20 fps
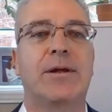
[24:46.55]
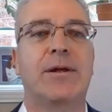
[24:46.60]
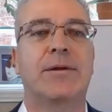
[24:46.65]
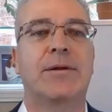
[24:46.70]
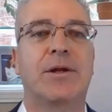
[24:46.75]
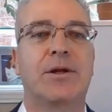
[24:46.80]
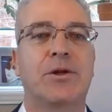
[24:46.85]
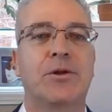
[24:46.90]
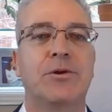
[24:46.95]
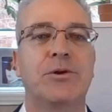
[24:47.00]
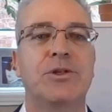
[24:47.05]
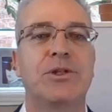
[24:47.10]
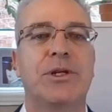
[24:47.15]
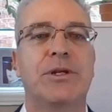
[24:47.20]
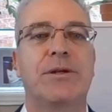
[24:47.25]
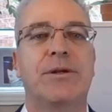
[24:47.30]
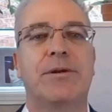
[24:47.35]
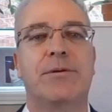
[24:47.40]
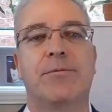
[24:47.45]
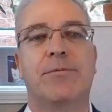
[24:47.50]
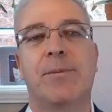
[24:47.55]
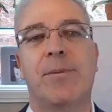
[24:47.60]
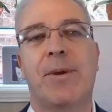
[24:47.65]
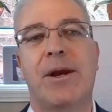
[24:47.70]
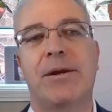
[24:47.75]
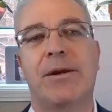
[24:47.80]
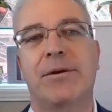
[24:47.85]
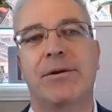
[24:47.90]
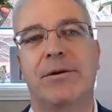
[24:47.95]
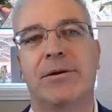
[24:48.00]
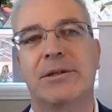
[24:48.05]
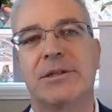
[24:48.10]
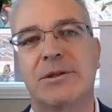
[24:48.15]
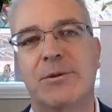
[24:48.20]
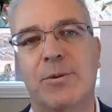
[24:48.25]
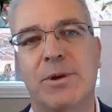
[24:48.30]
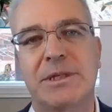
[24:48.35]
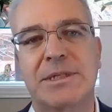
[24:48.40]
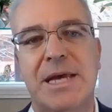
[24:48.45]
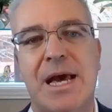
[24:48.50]
conclusion, reminder as to
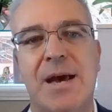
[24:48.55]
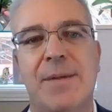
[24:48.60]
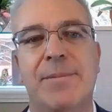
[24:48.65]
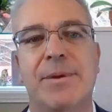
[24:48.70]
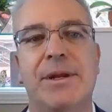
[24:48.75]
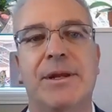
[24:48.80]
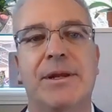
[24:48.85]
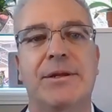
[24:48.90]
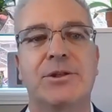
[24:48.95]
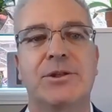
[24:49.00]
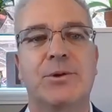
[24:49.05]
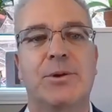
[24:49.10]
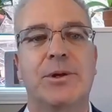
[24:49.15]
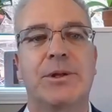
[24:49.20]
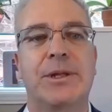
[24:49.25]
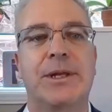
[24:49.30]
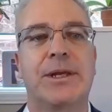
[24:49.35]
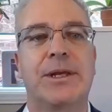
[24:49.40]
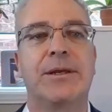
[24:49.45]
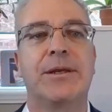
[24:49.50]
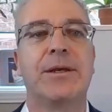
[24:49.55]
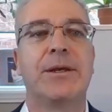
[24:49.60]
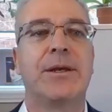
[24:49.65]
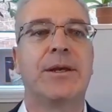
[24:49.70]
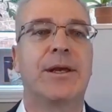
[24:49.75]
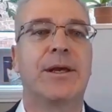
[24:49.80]
what's happening shortly.